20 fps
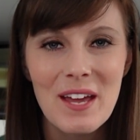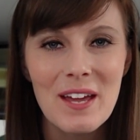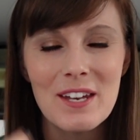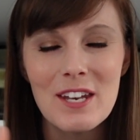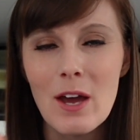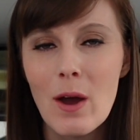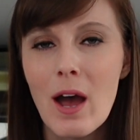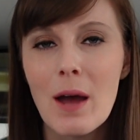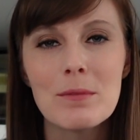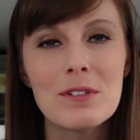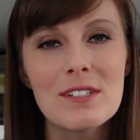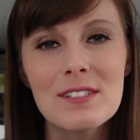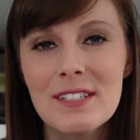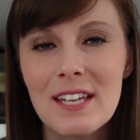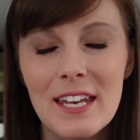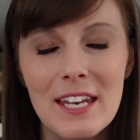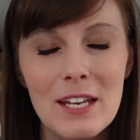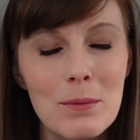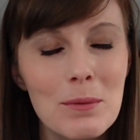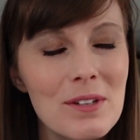No, I'm just
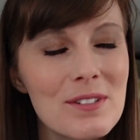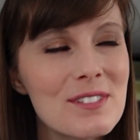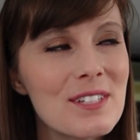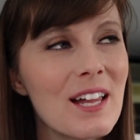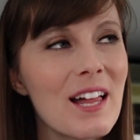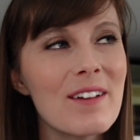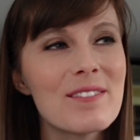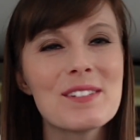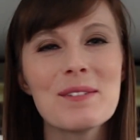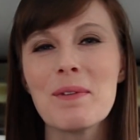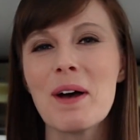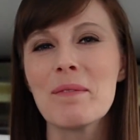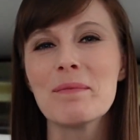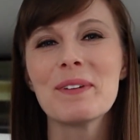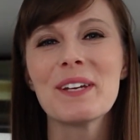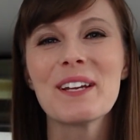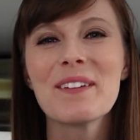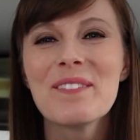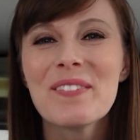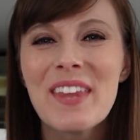kidding. We'll still have some
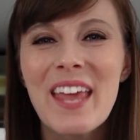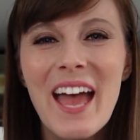humping.